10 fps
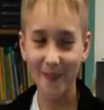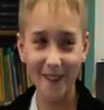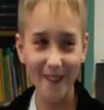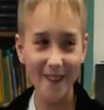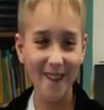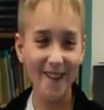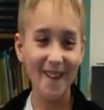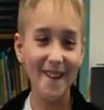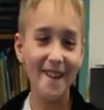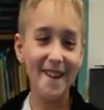
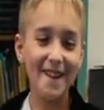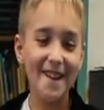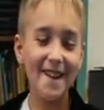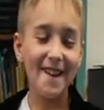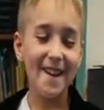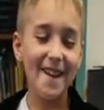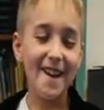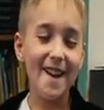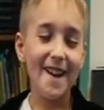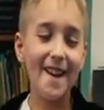No one is speaking in this clip.